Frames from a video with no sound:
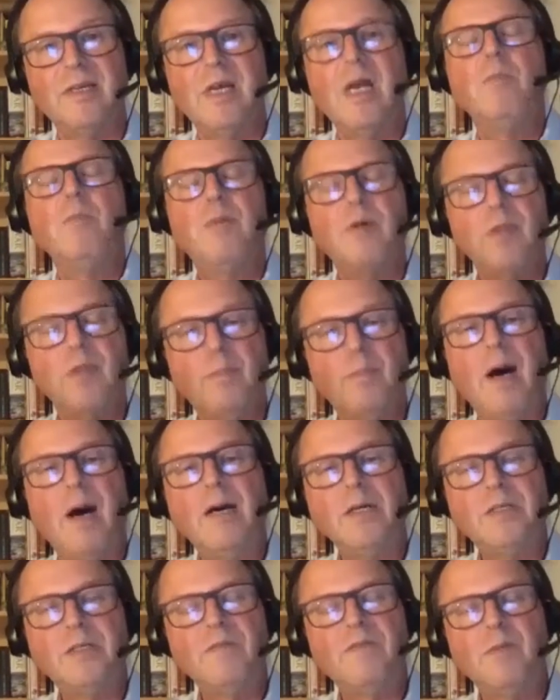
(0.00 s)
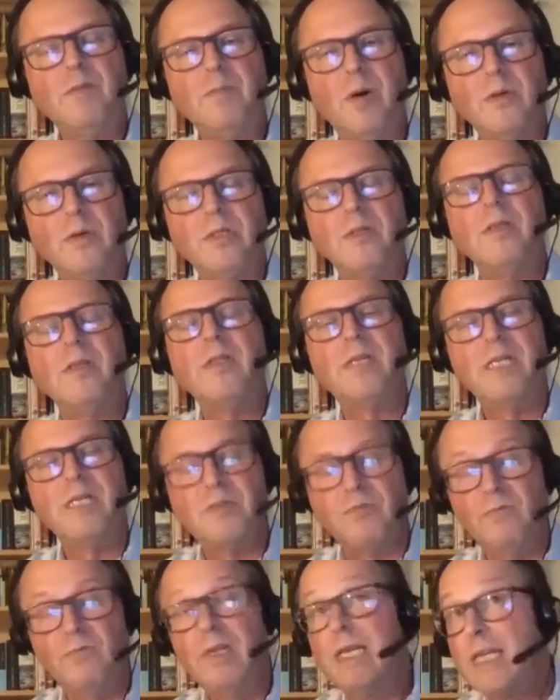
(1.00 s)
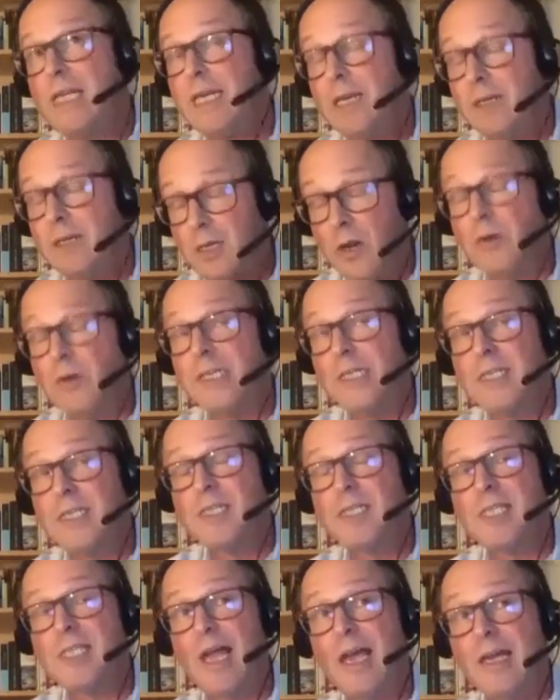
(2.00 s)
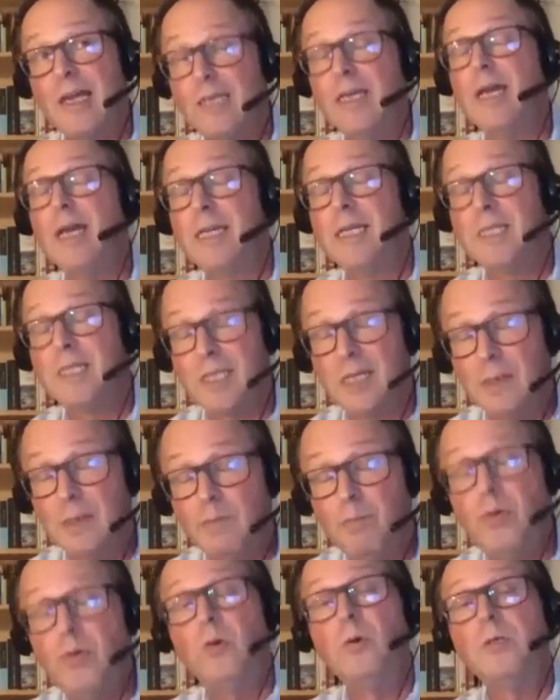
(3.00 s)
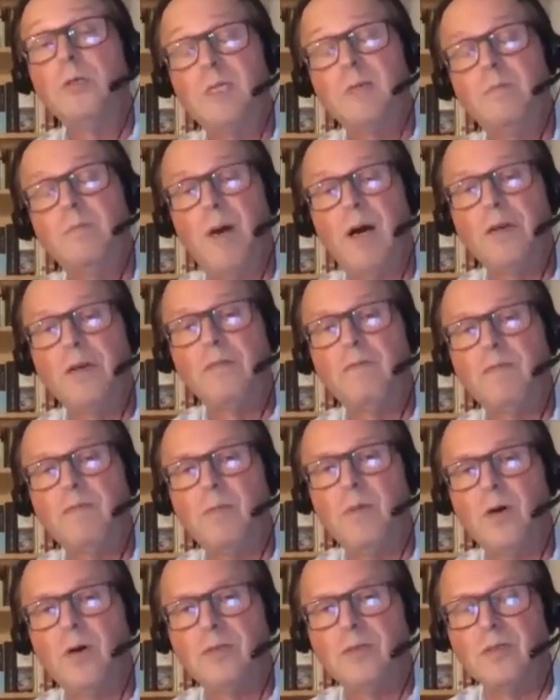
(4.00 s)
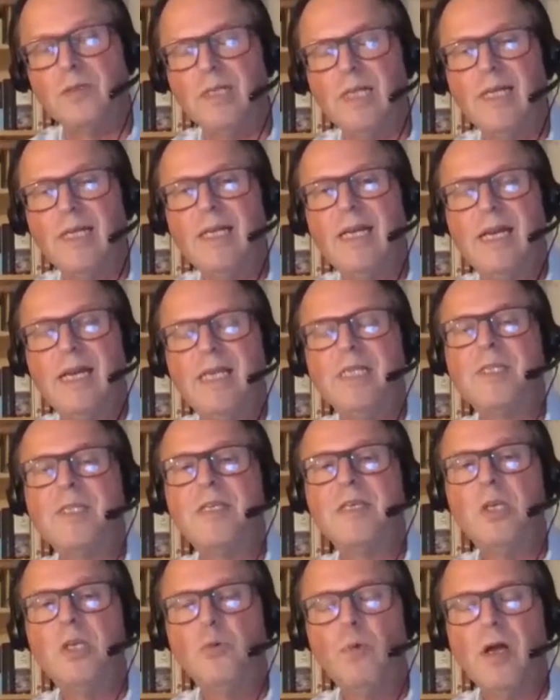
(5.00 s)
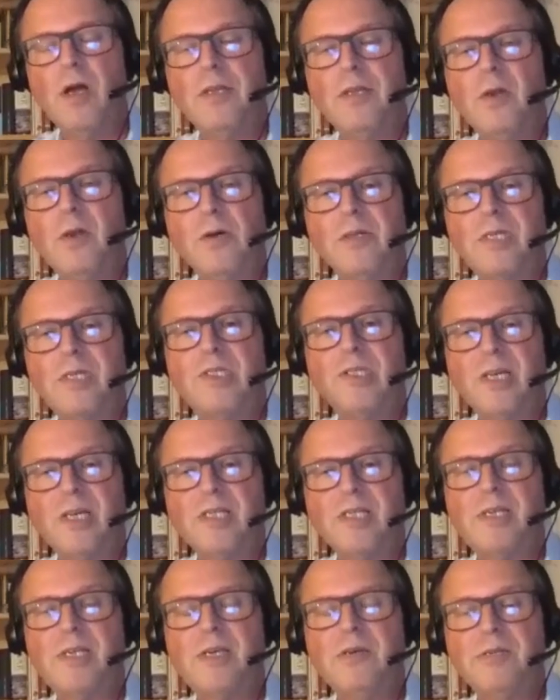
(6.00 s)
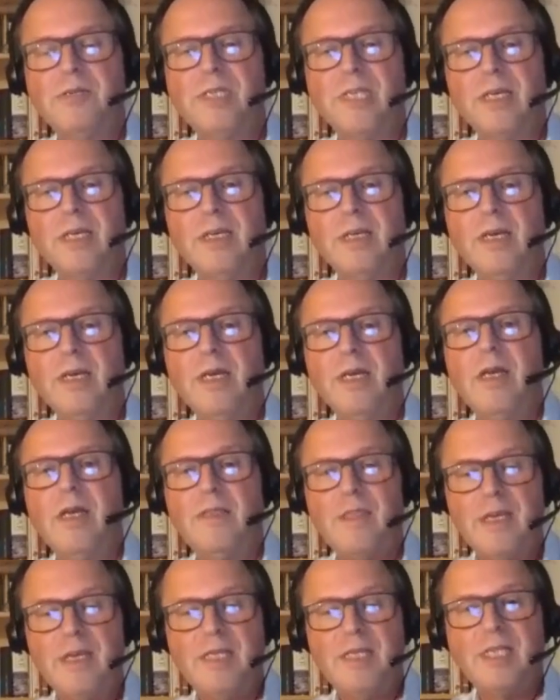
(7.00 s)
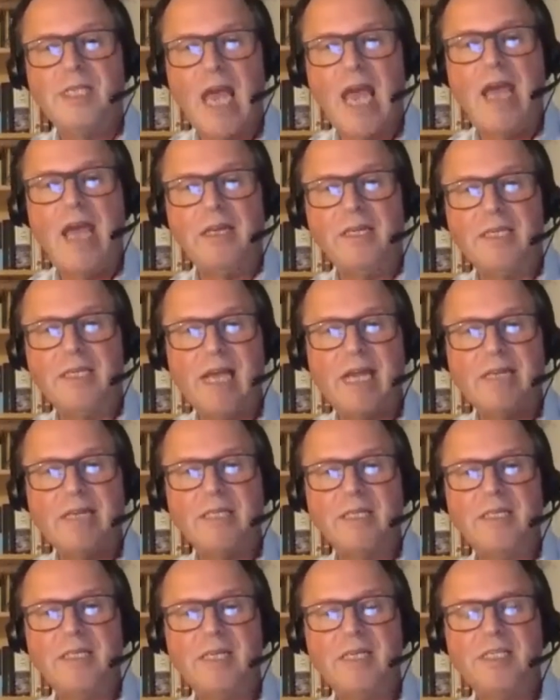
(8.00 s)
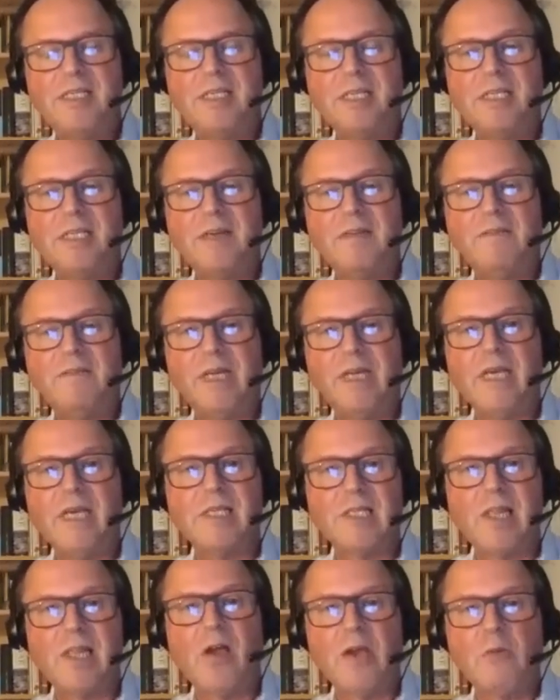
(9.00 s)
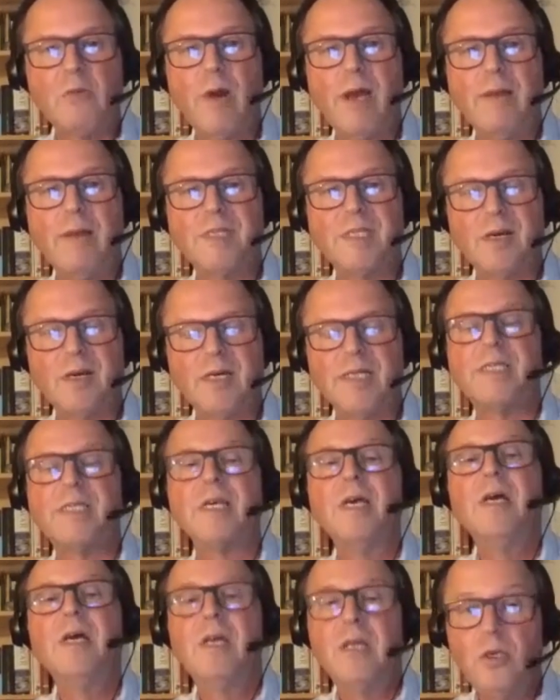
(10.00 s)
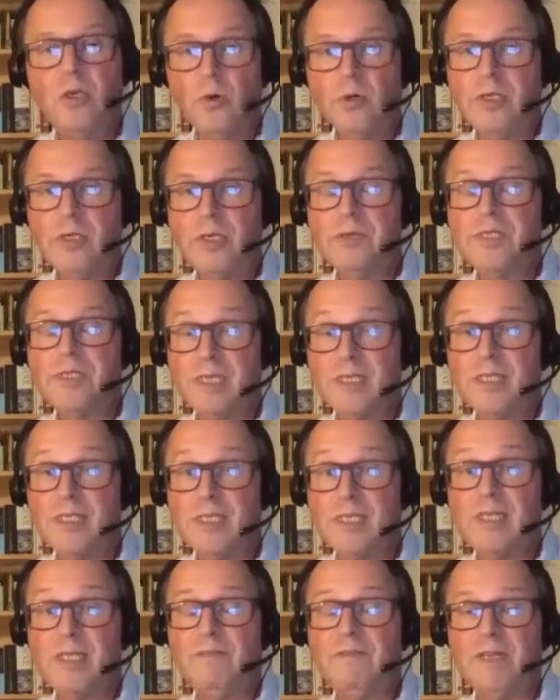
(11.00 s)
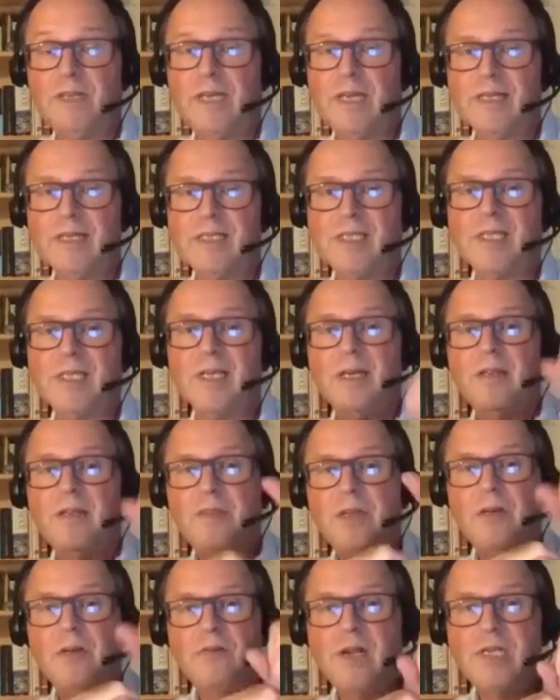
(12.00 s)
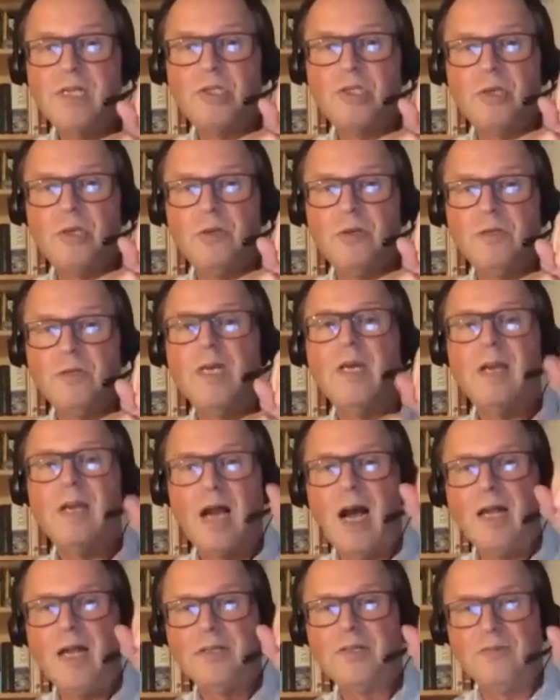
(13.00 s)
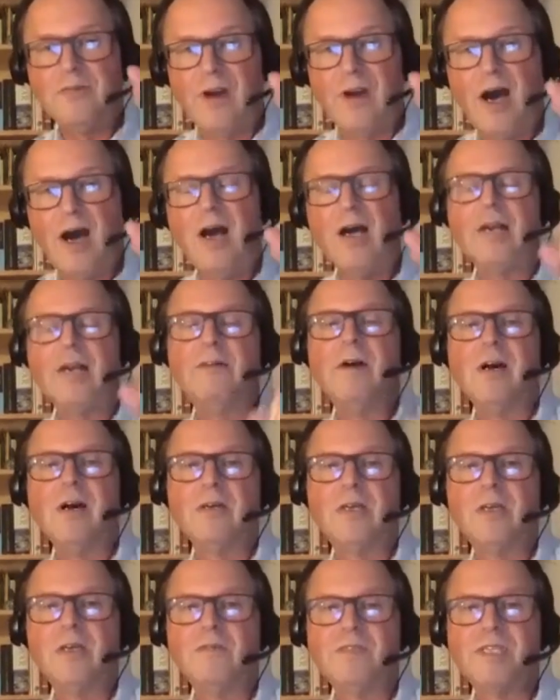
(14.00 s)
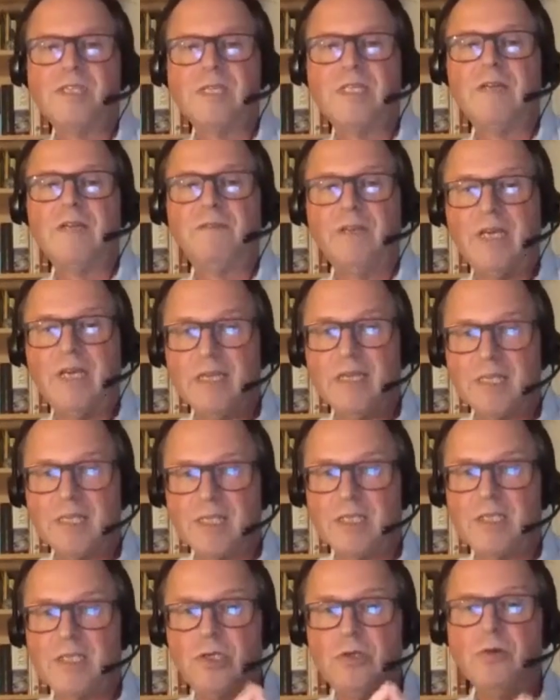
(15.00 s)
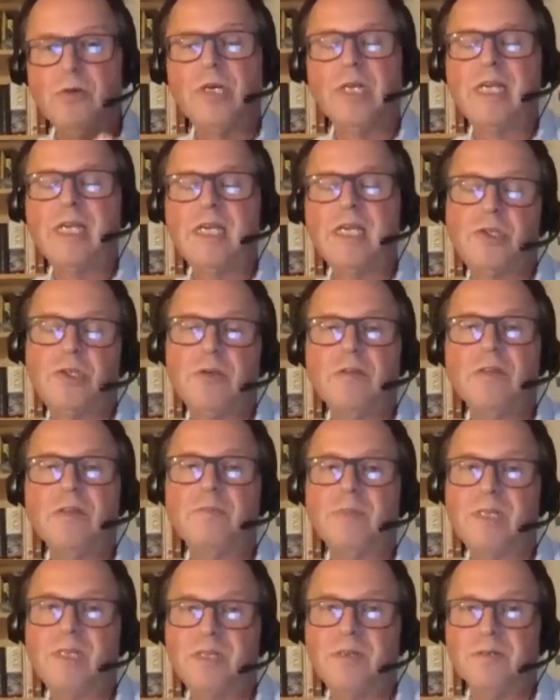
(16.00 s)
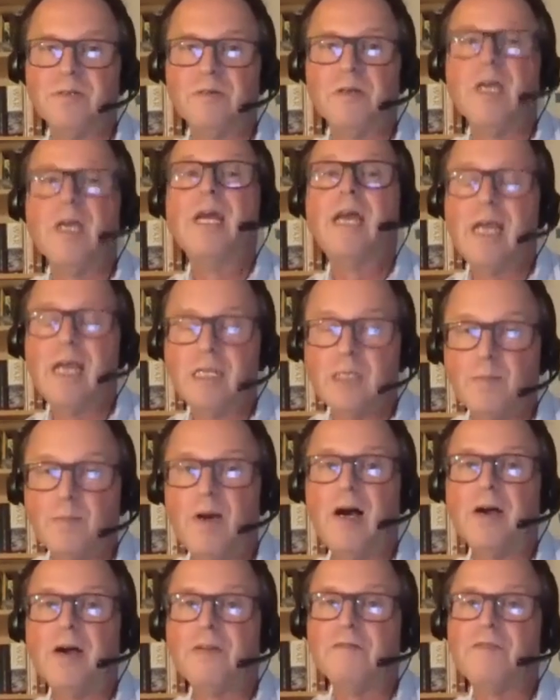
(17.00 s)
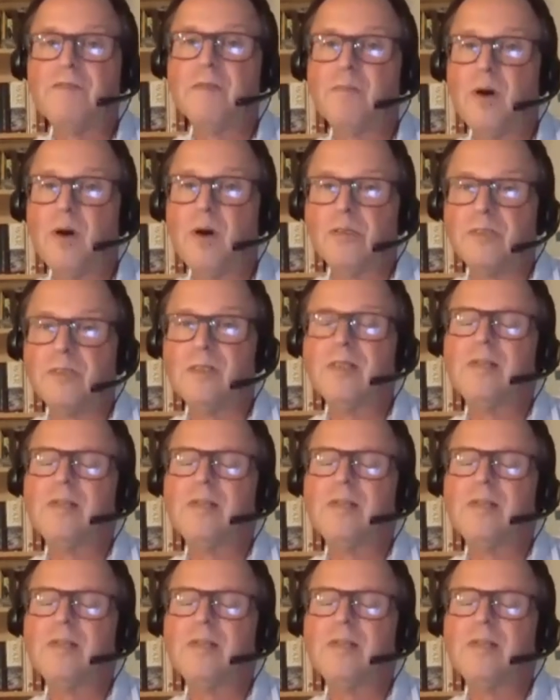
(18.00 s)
But the part of the model that is really going to stay, and it's an important part of the model, is that you are not just using these end entity certificates like websites. You're using certificates that are issued under a hierarchy of certificates, and you can issue them too. It's part of the model.